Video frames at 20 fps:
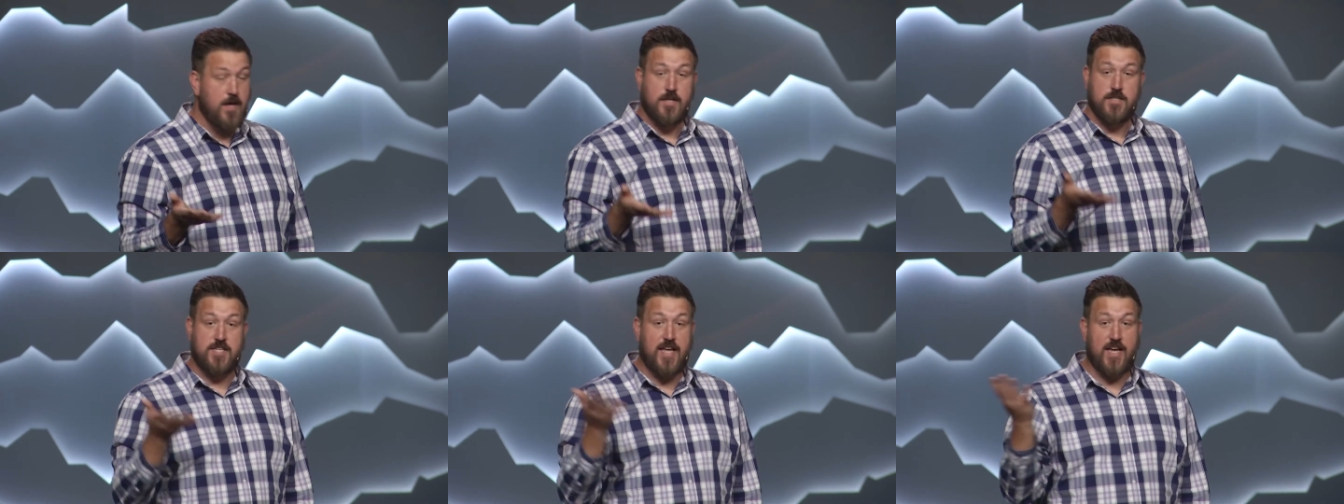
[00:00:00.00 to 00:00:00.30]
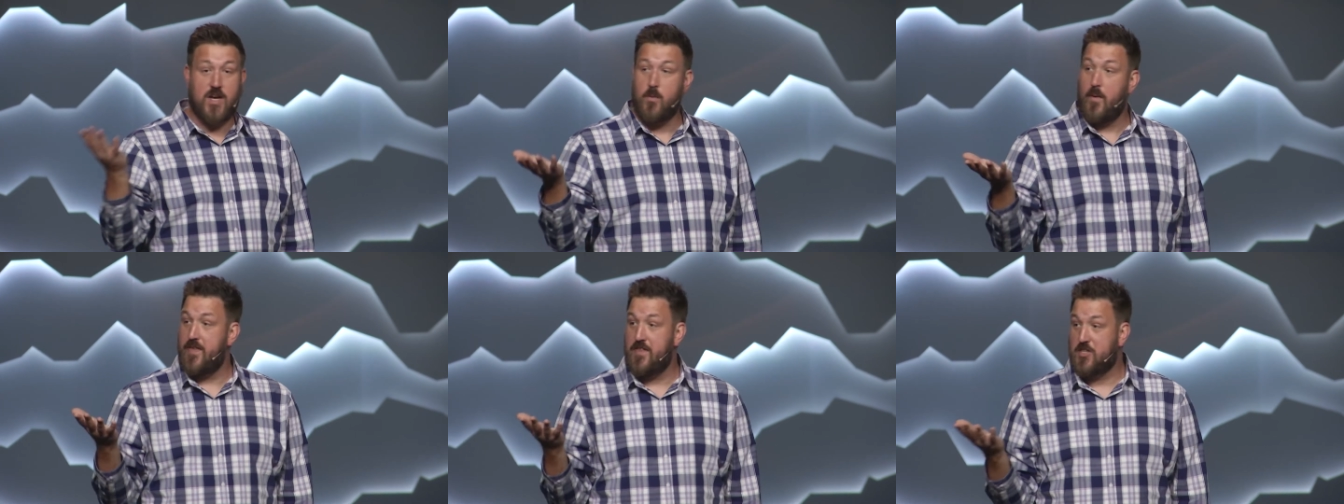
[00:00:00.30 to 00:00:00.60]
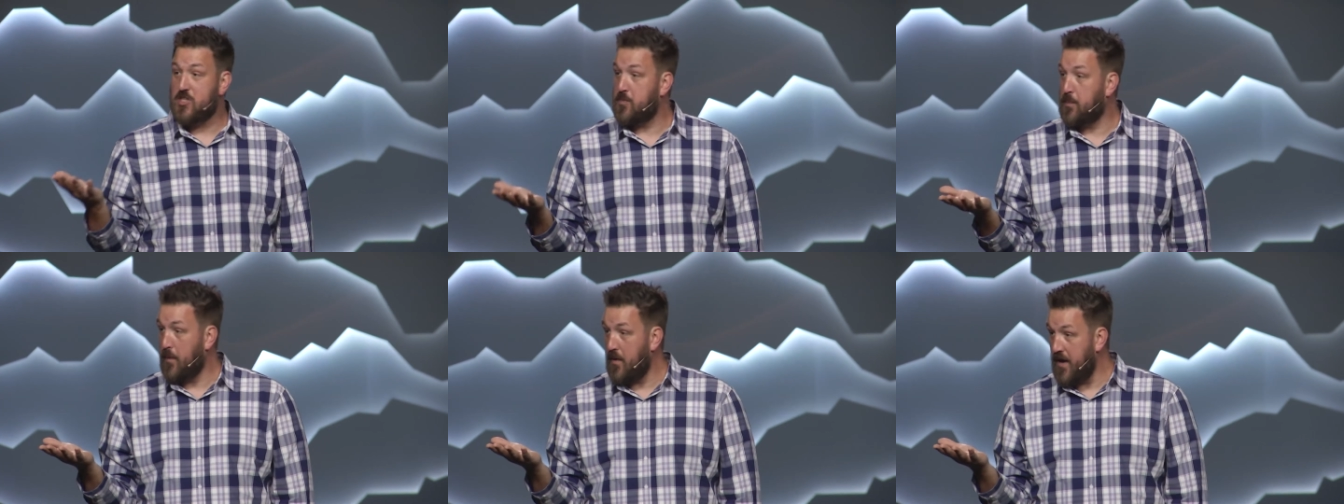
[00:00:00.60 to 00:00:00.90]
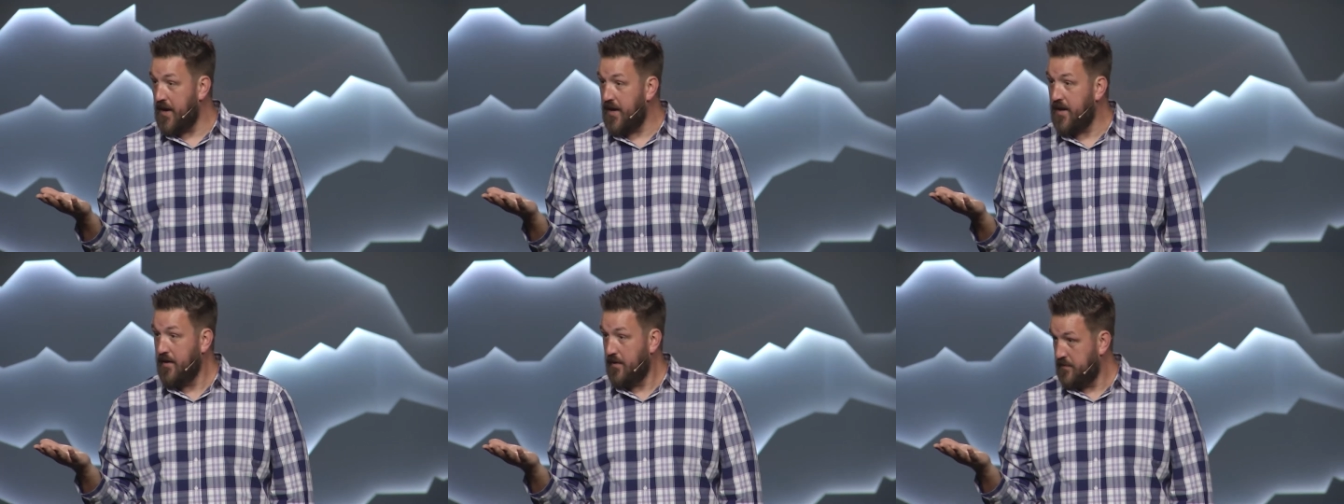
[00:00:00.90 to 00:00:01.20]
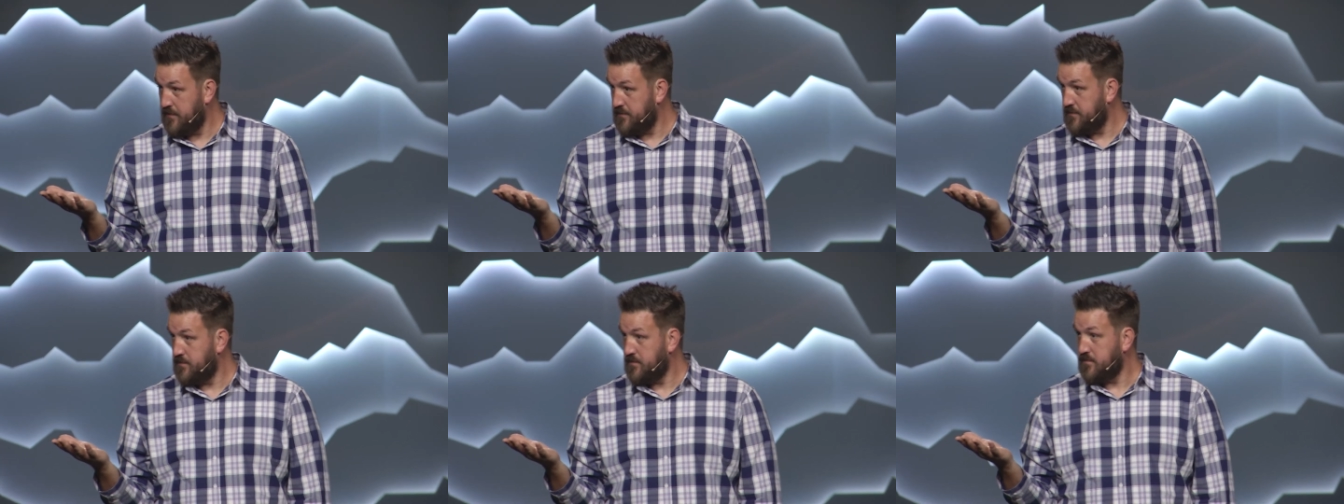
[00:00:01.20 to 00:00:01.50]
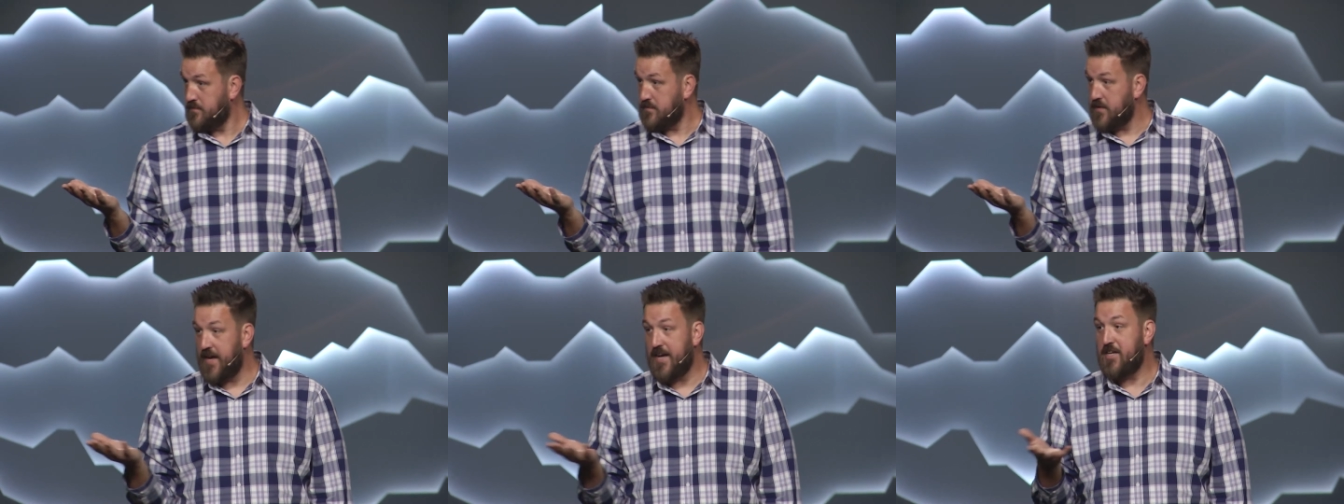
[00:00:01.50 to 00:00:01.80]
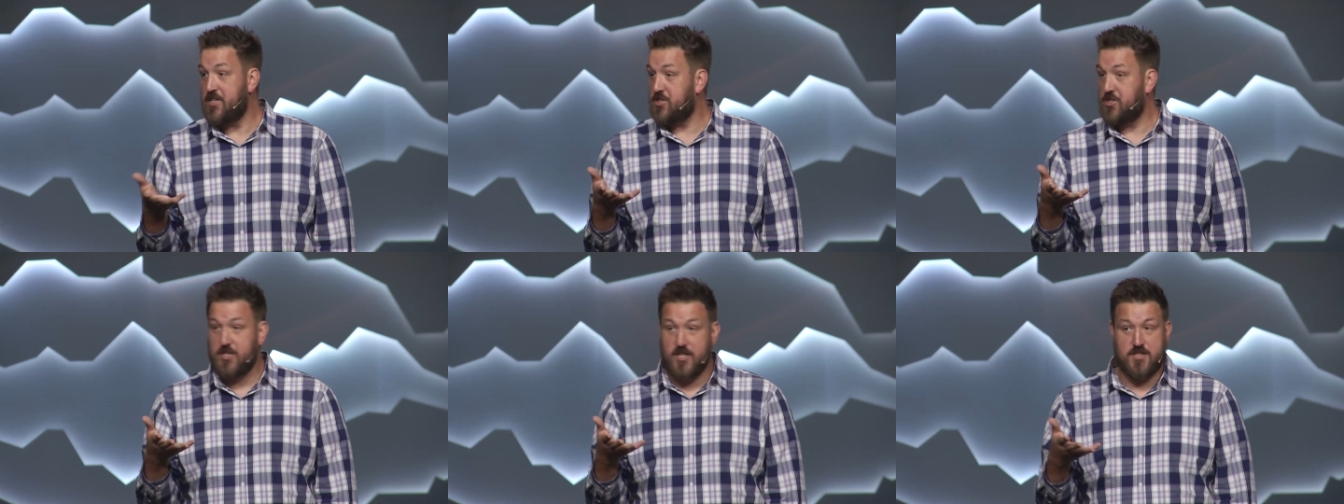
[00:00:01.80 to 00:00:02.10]
Take away the spring, and
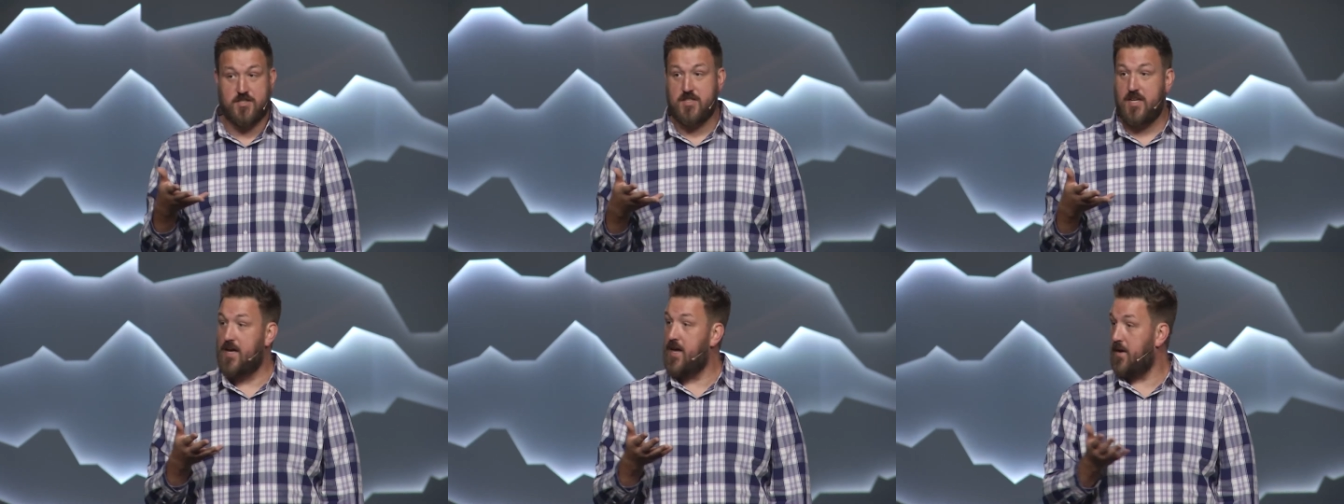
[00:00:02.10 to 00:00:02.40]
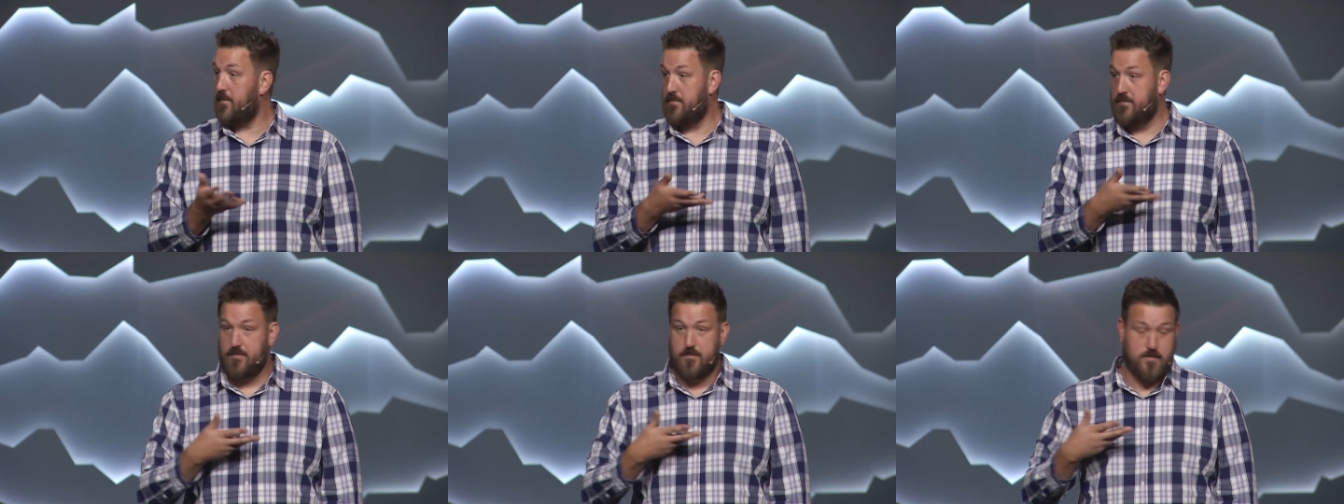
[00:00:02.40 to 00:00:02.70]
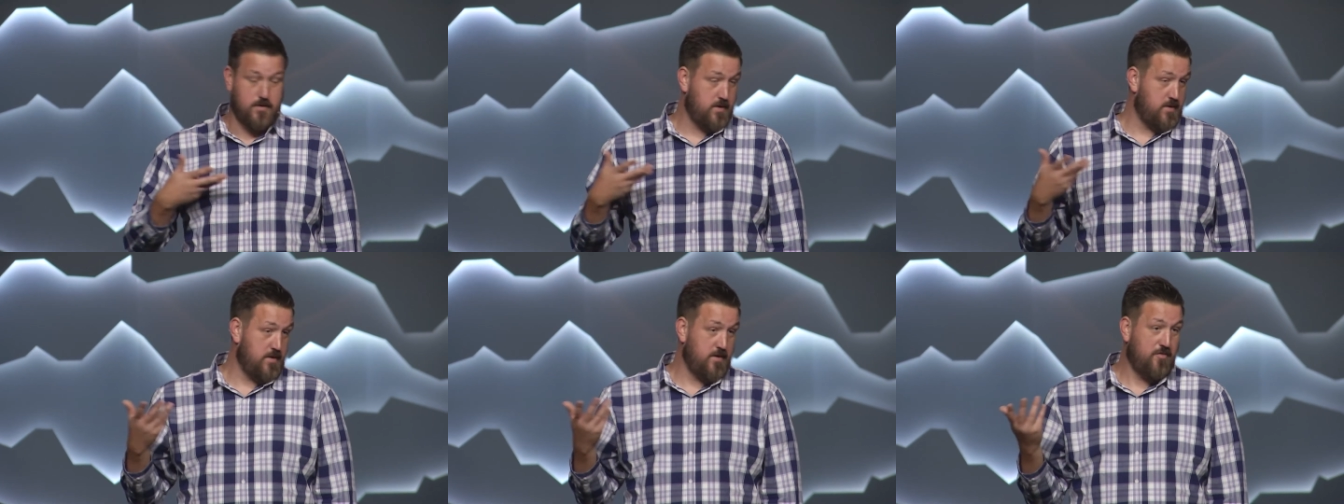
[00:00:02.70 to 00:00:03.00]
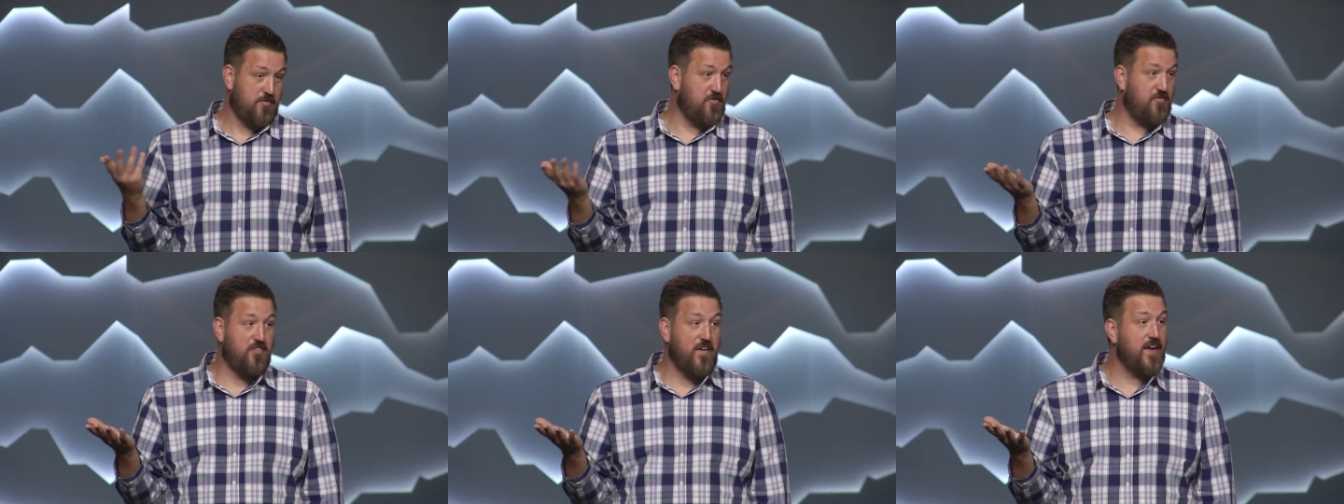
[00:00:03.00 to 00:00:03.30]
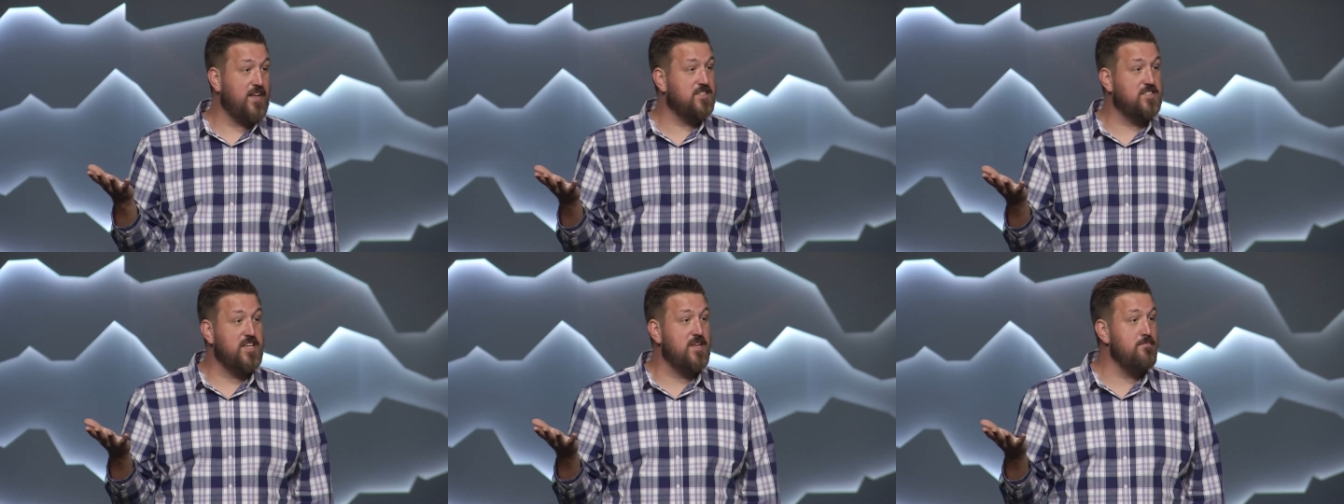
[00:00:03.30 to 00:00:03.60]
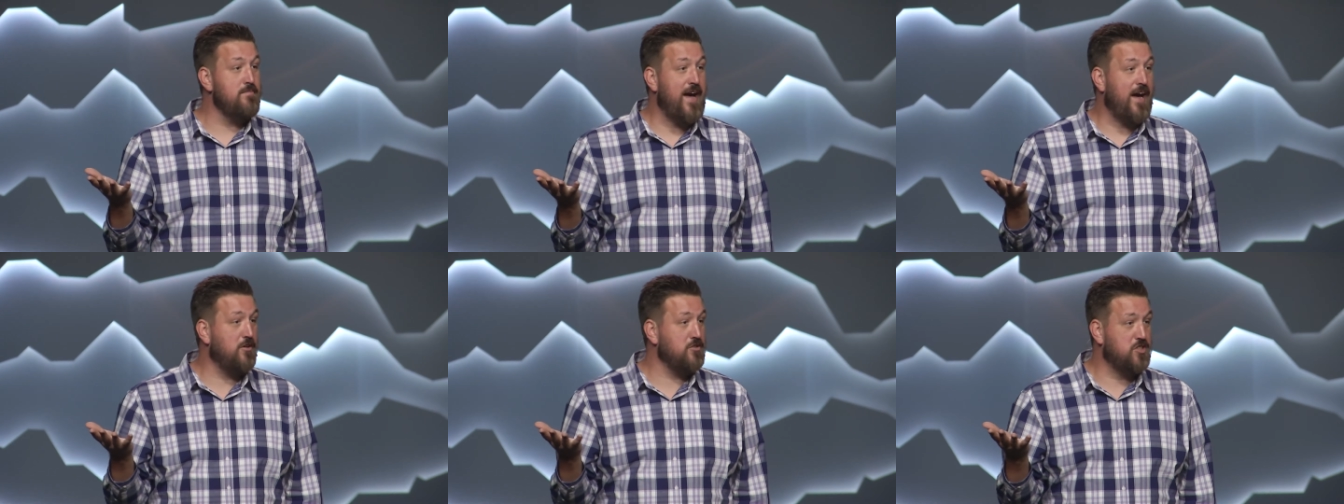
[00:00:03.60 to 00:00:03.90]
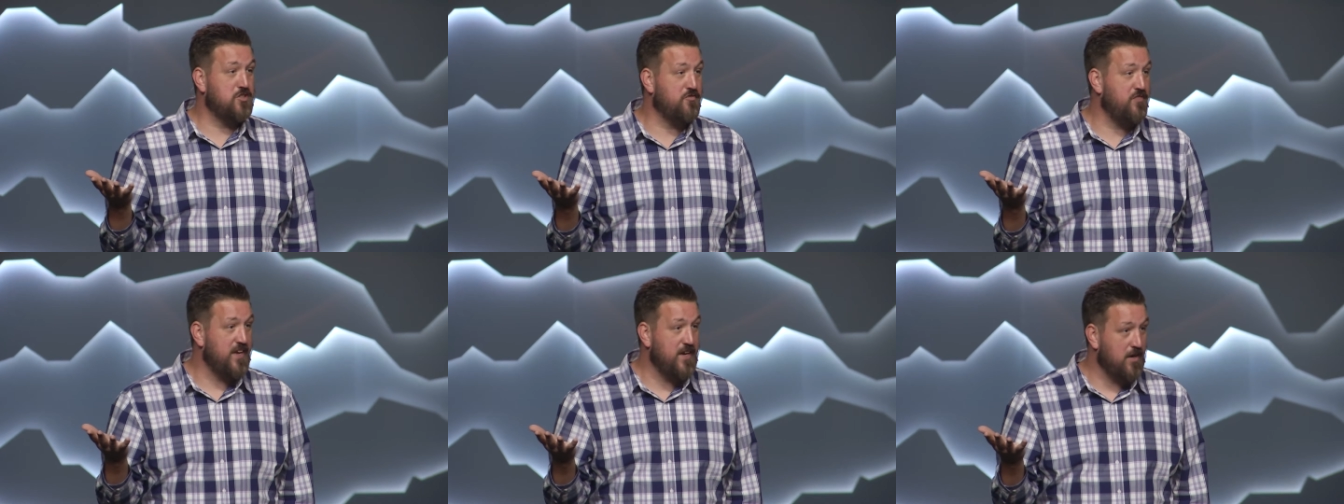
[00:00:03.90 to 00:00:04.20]
it's just a fancy
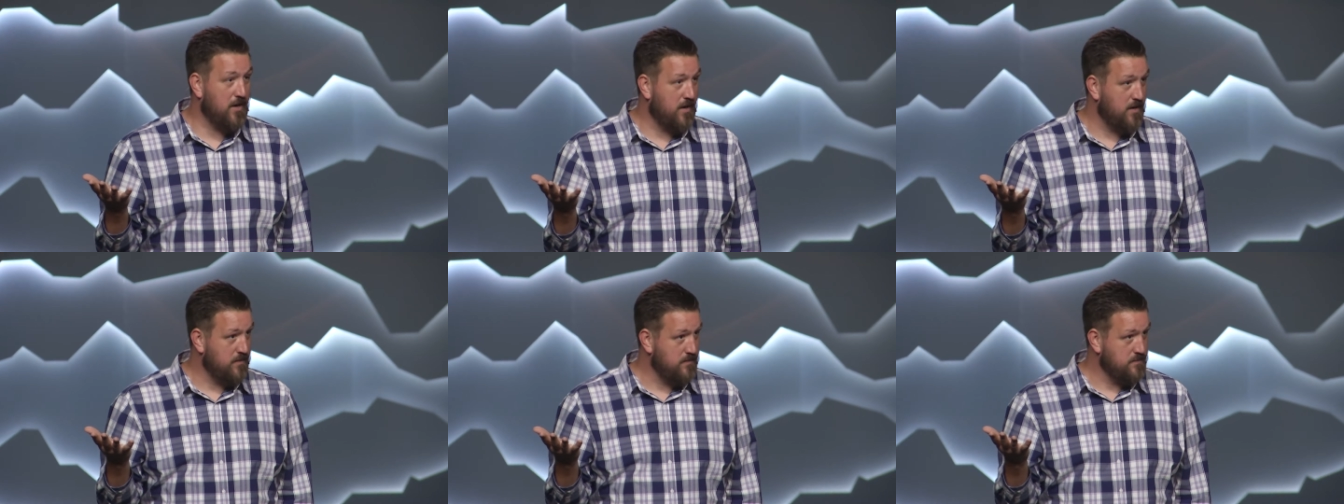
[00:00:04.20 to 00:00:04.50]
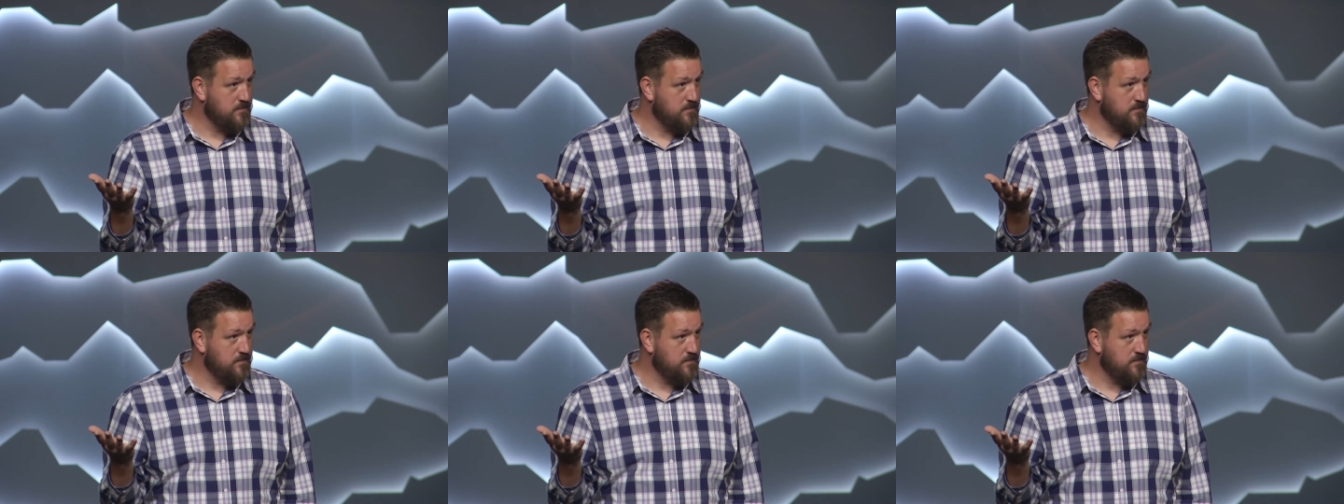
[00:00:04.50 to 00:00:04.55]
mouse feeder.